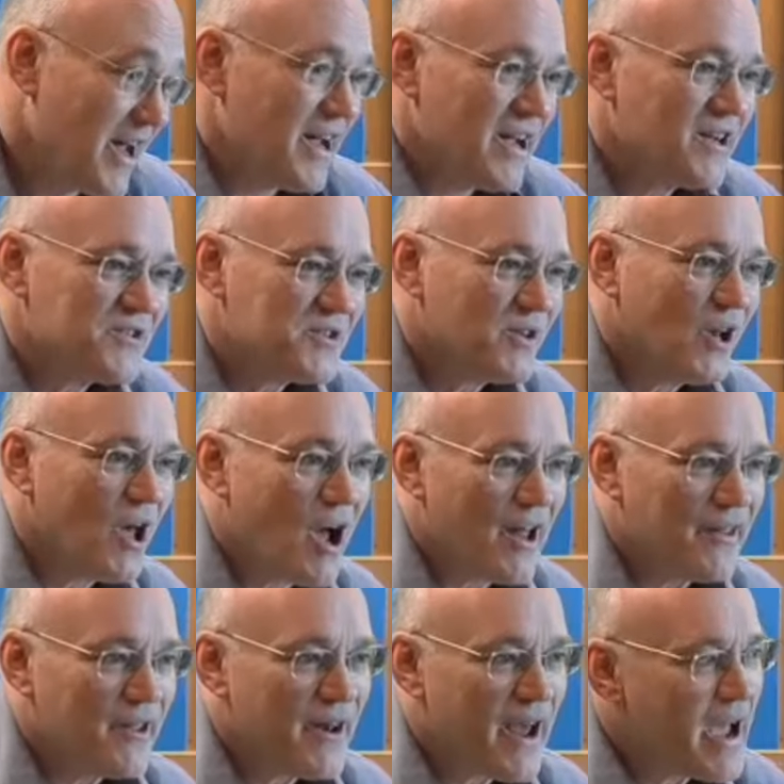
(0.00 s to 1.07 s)
Yeah, it's a lie,
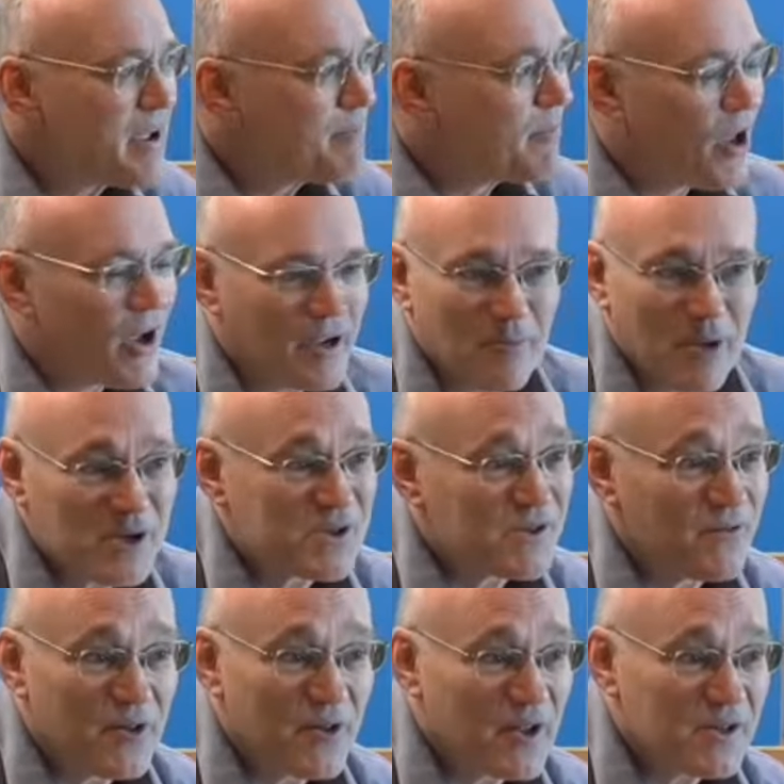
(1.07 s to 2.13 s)
the name, like most
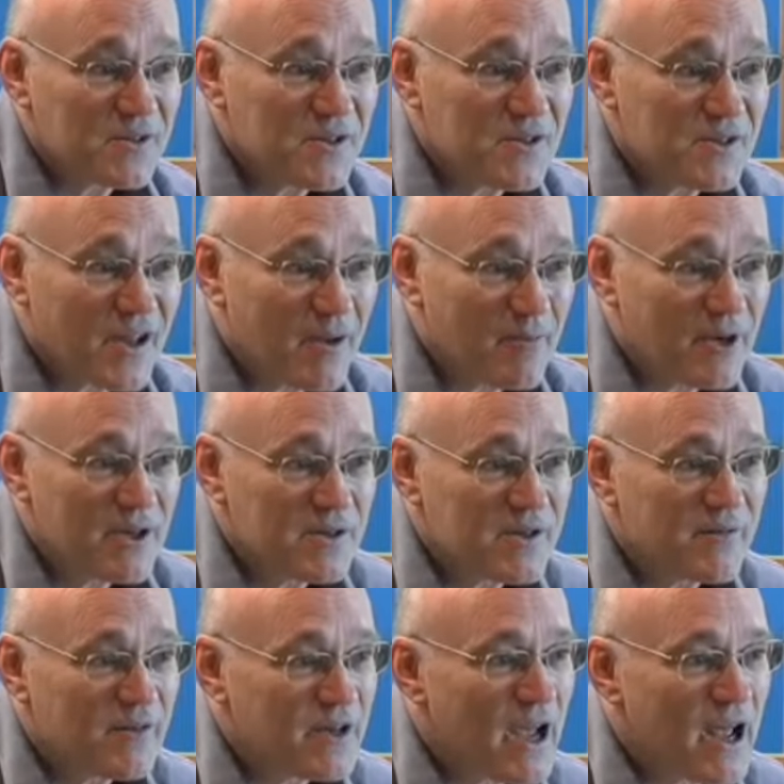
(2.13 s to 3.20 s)
of the things this company's
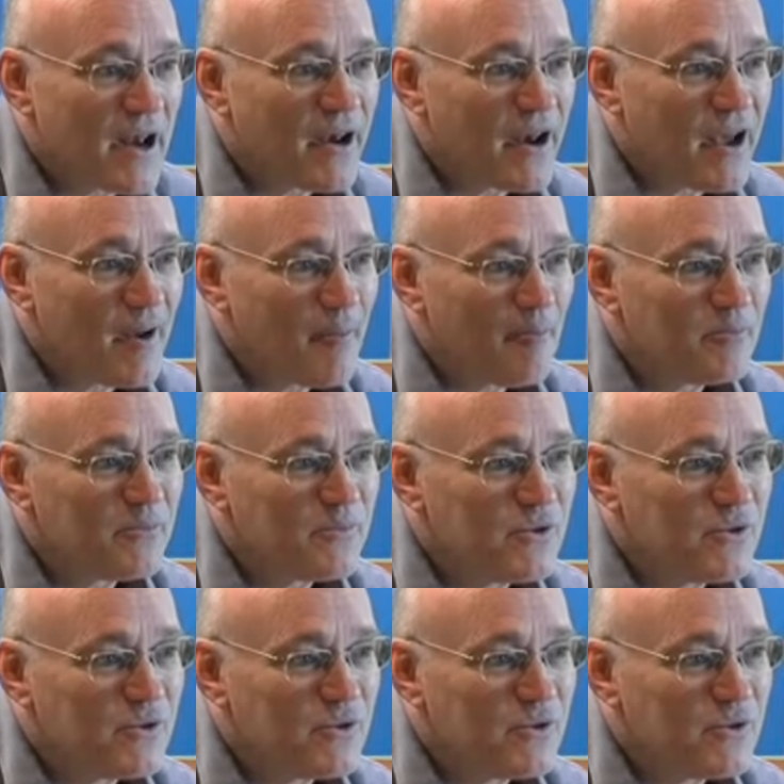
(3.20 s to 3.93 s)
ever done.